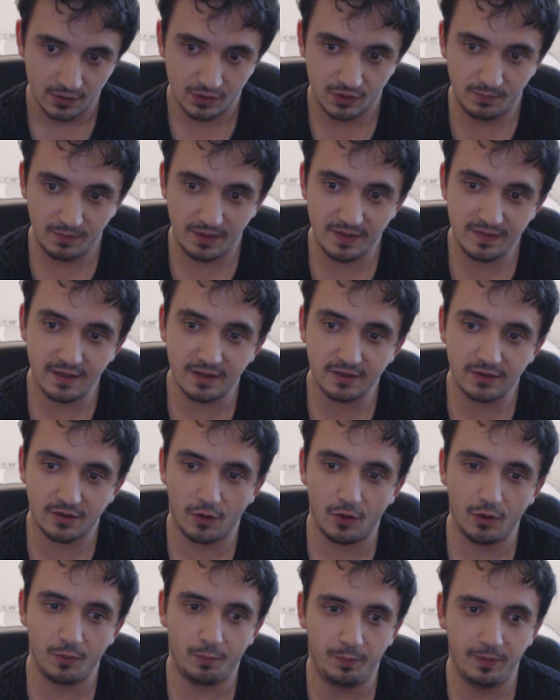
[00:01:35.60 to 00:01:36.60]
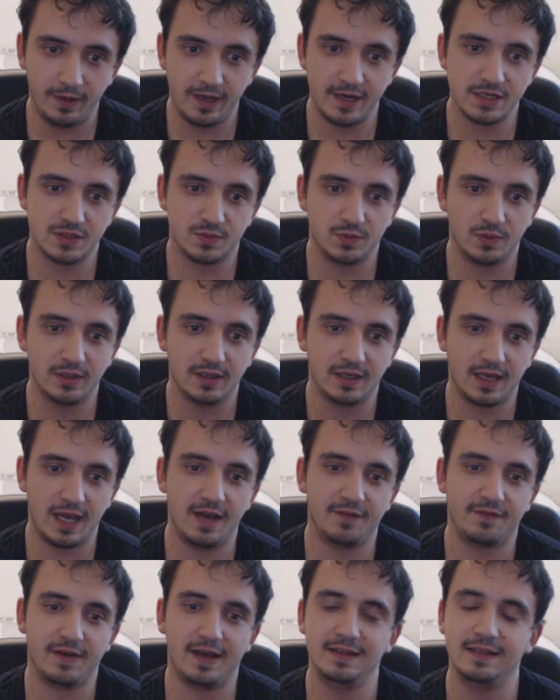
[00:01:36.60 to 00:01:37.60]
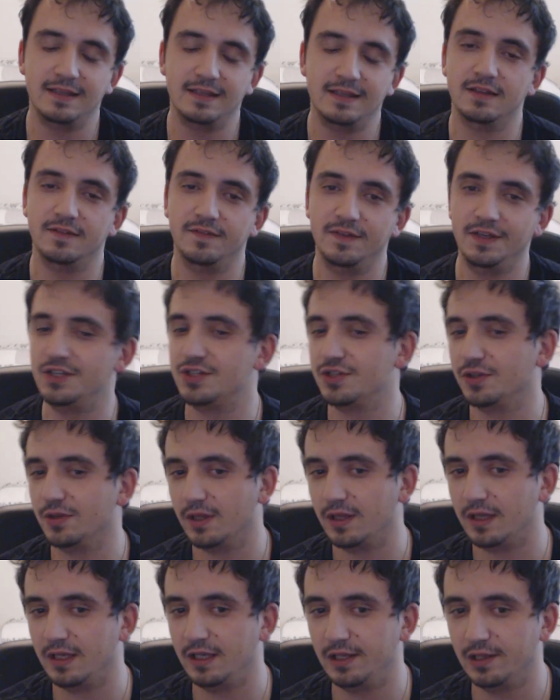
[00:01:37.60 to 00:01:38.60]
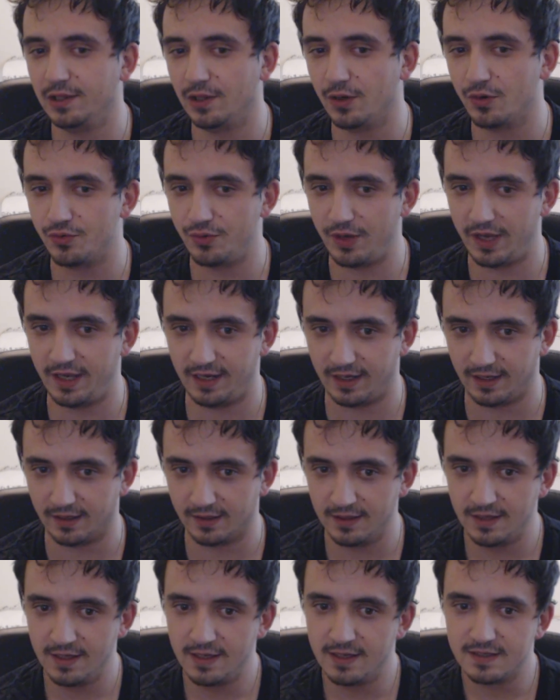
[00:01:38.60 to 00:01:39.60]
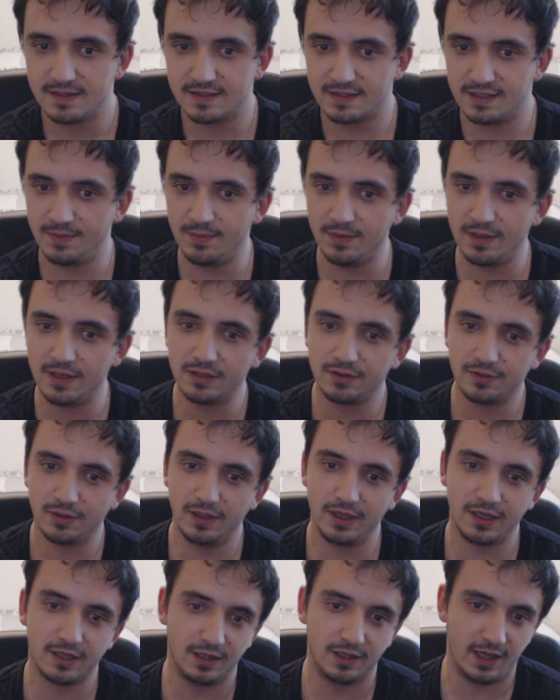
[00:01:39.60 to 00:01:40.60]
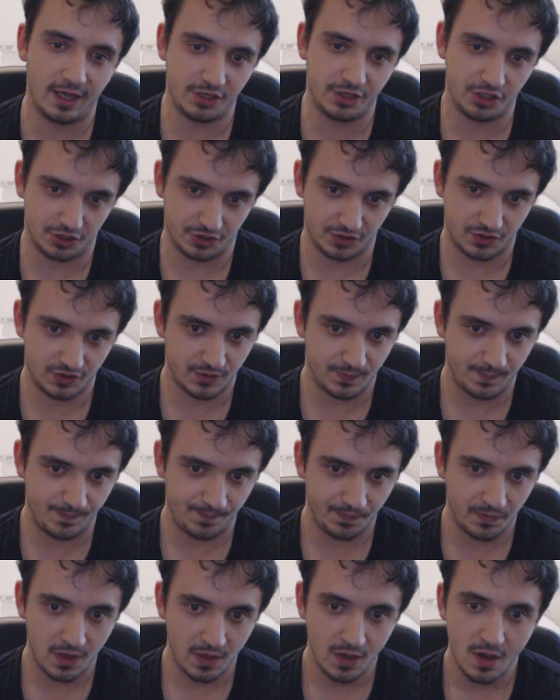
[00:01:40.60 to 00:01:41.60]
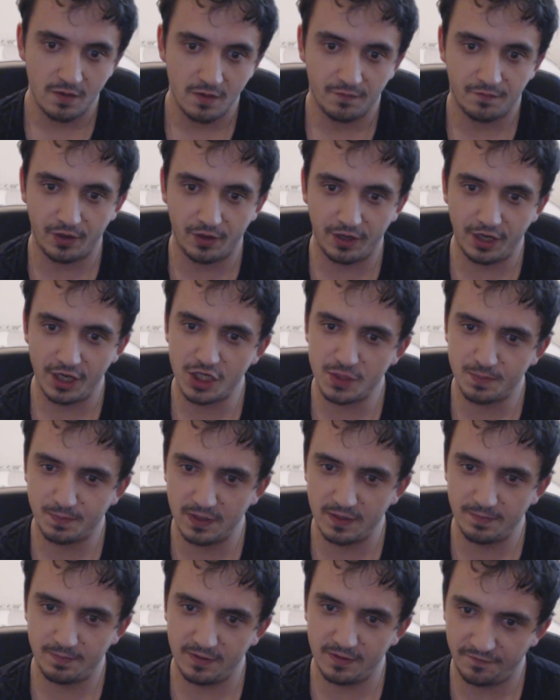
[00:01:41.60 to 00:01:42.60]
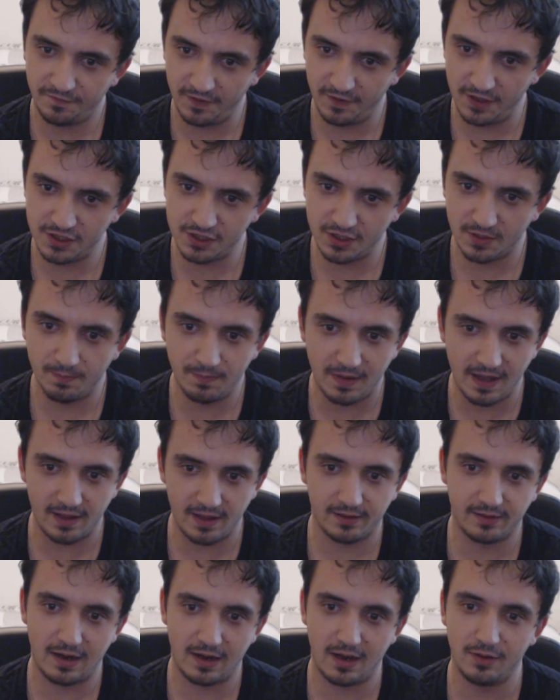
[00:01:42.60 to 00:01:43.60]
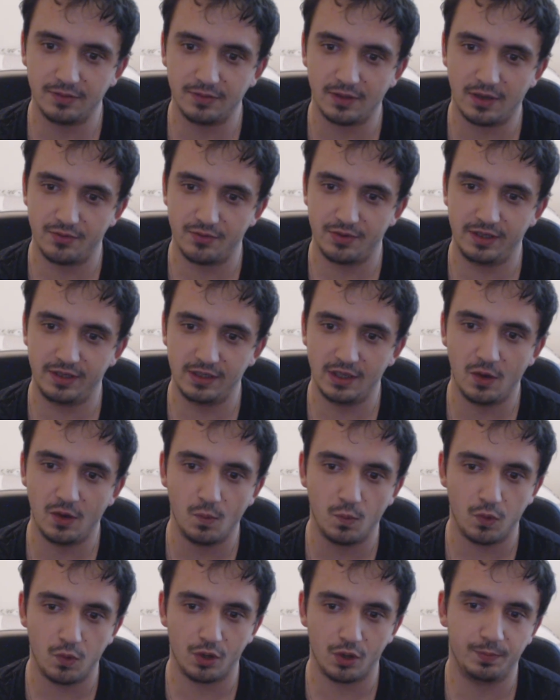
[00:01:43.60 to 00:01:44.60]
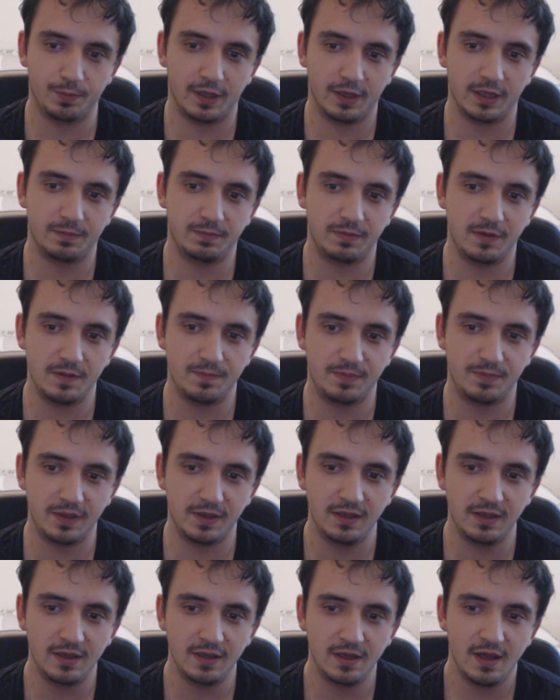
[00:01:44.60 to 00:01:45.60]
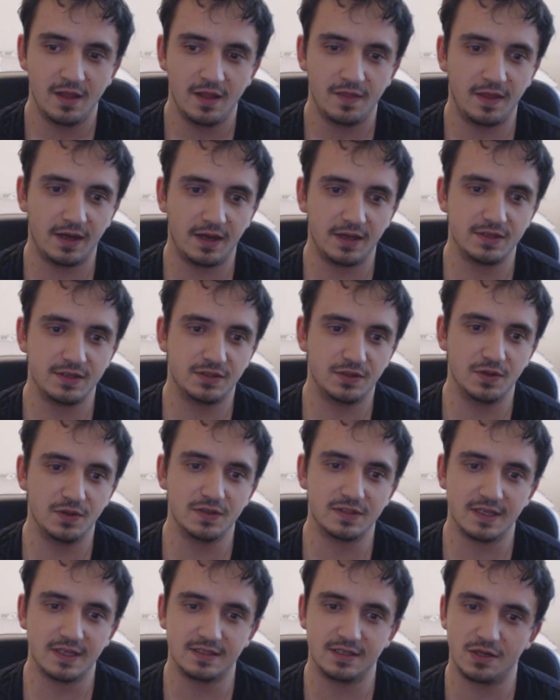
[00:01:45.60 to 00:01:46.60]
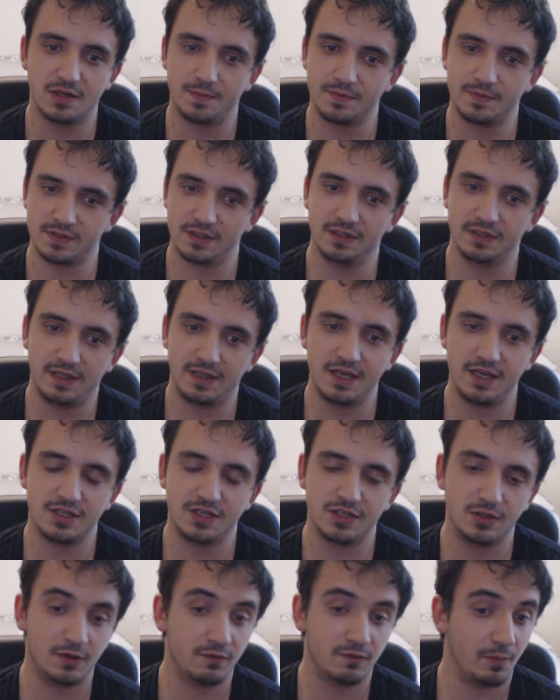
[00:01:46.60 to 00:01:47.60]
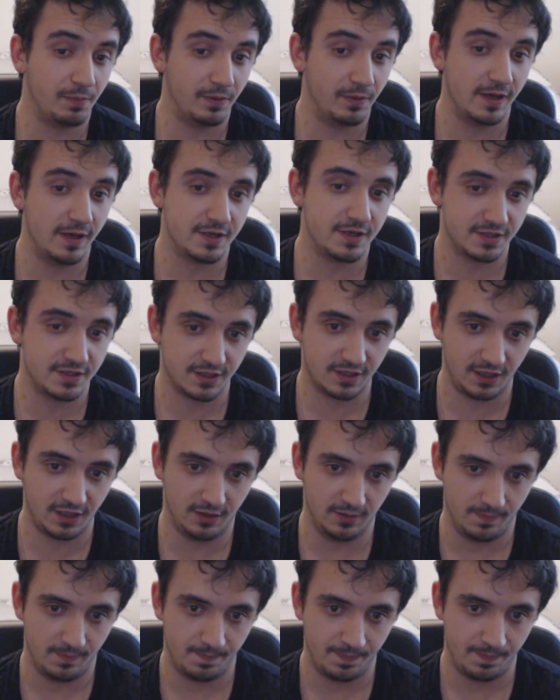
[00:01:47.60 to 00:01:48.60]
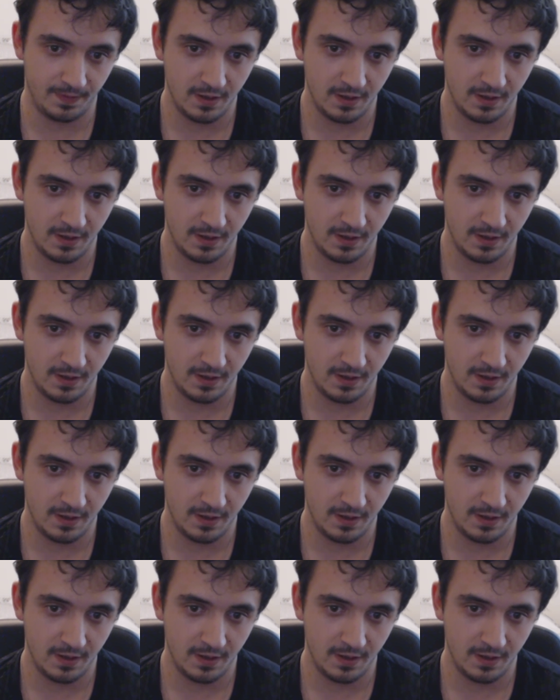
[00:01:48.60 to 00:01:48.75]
To meet that goal, players will have an individual ELO rating, similar to League of Legends. For each PvP feature, Battleground, Arena, Warplot PvP that is used as a representation of a player's skill.